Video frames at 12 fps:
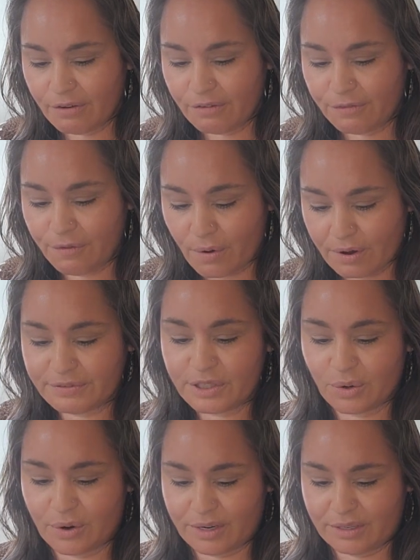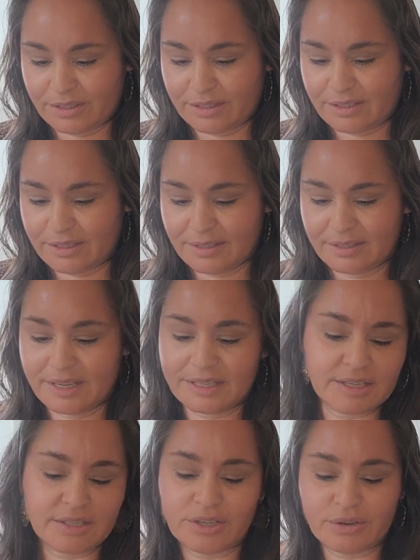Four of Swords.
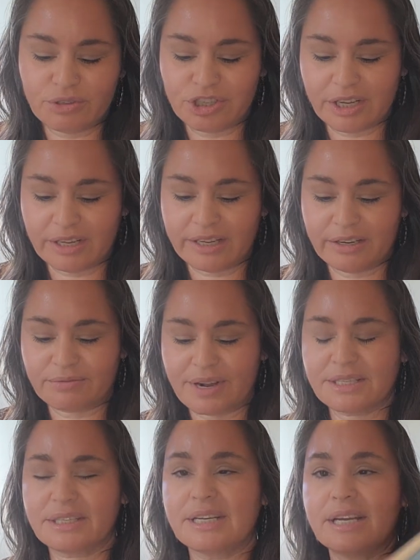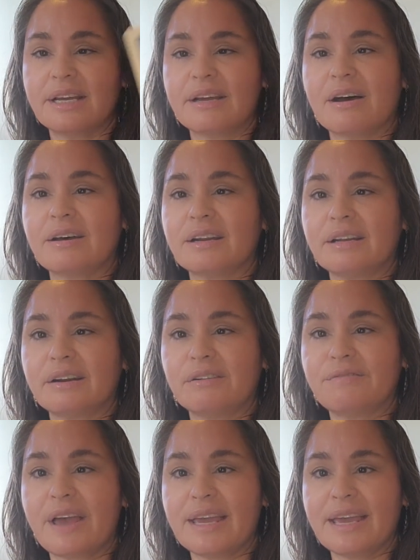This is you chilling, resting on a little
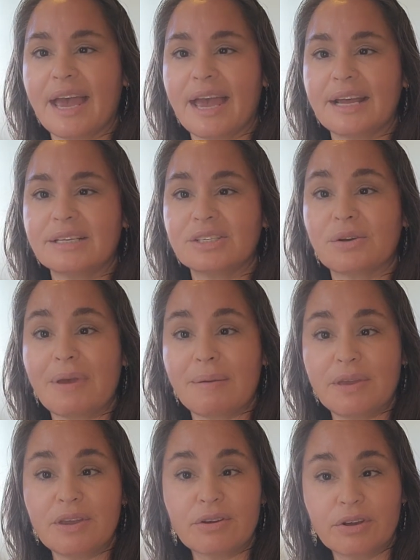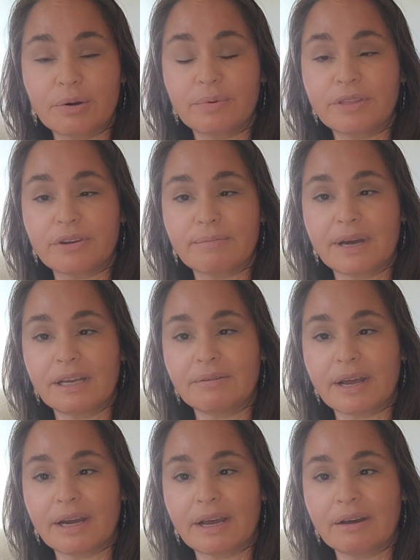vacay. So maybe you're good with your money
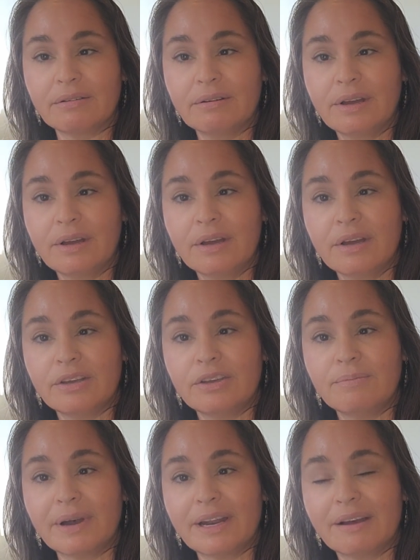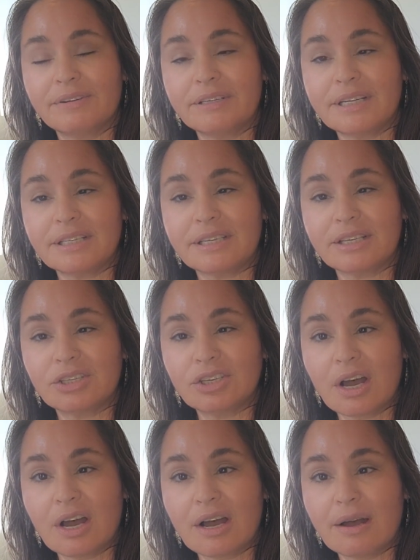right now. You might have a decent
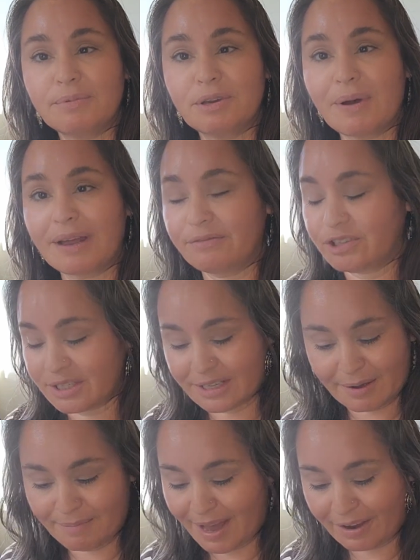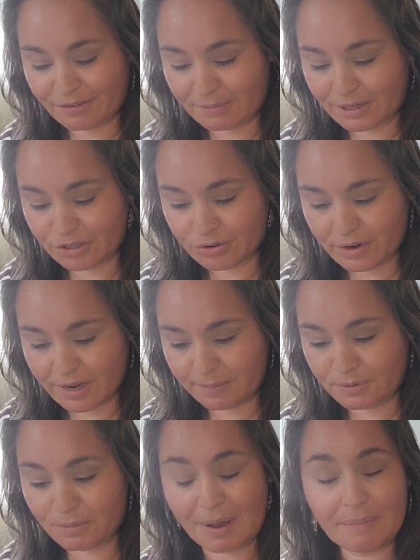job. You might have just come back from a
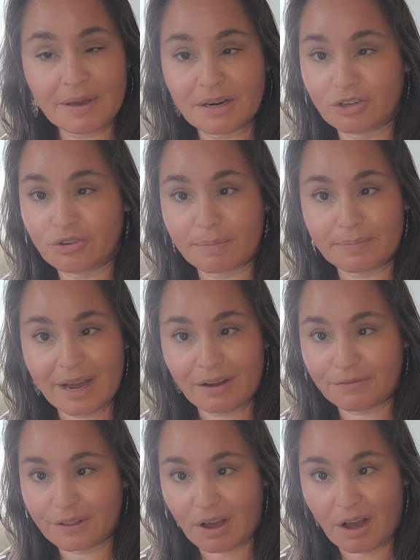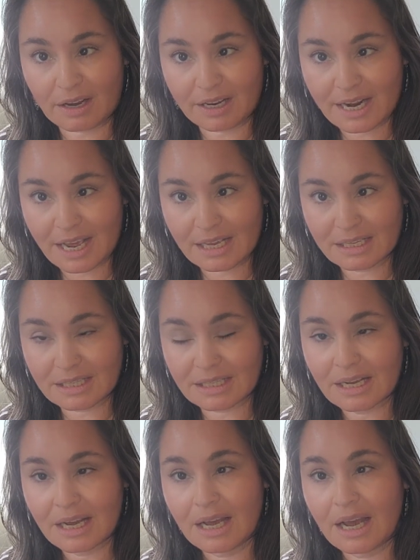trip. You might be on a trip now for the holidays.
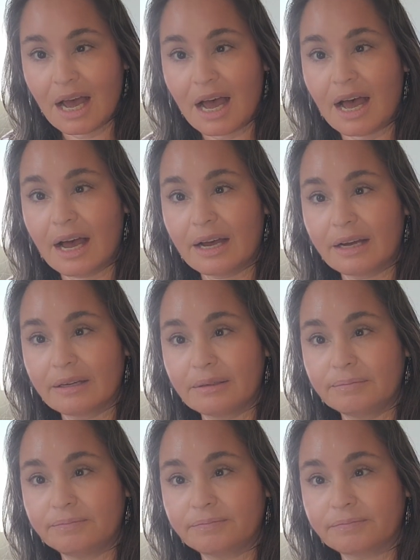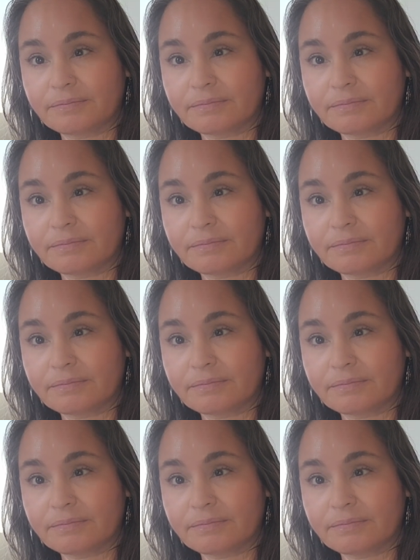I'm